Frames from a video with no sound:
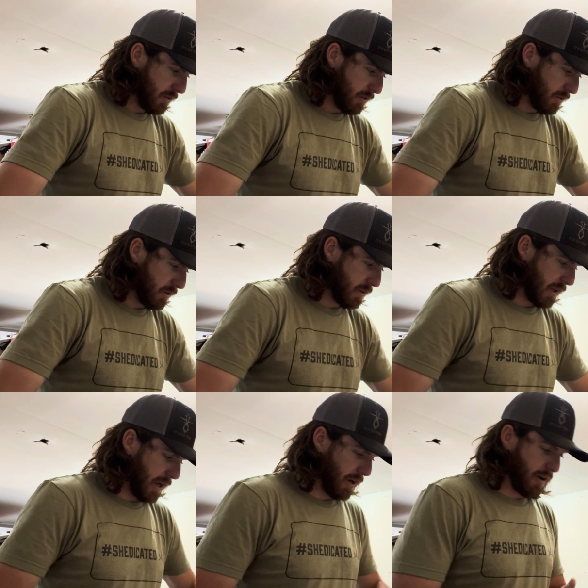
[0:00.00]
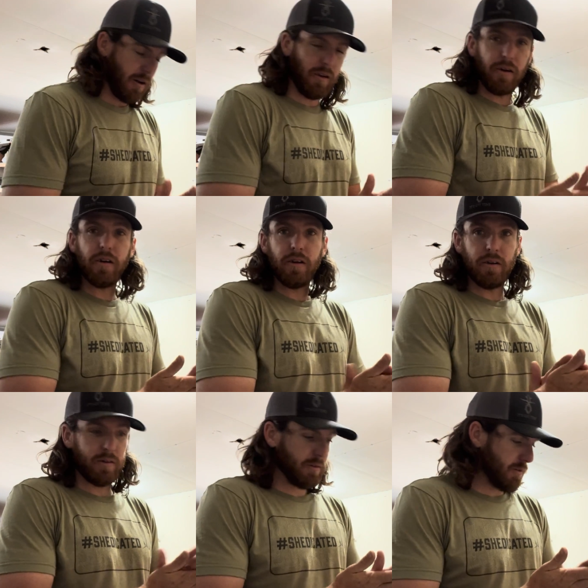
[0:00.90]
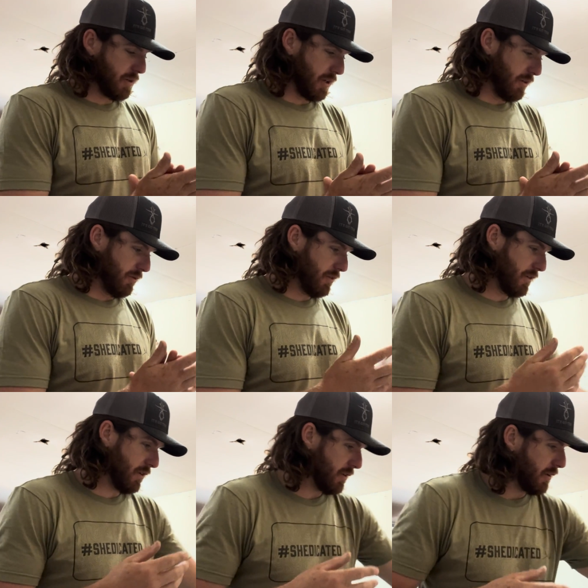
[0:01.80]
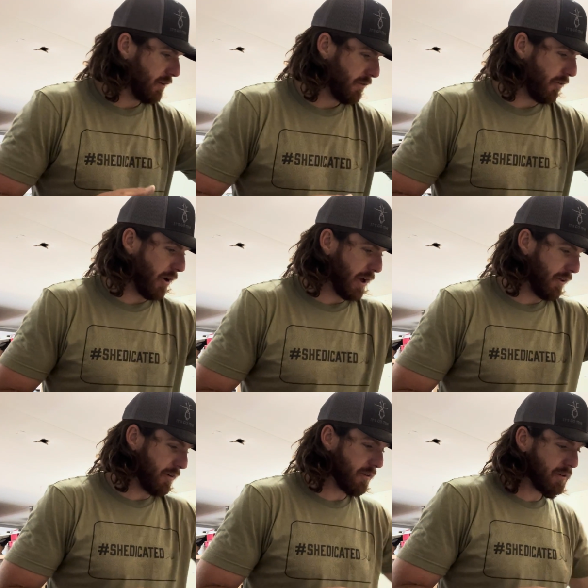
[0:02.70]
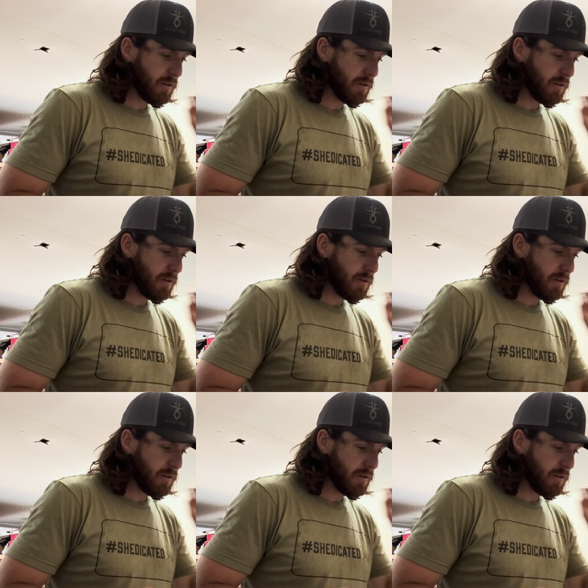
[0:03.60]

stain color to use for antlers.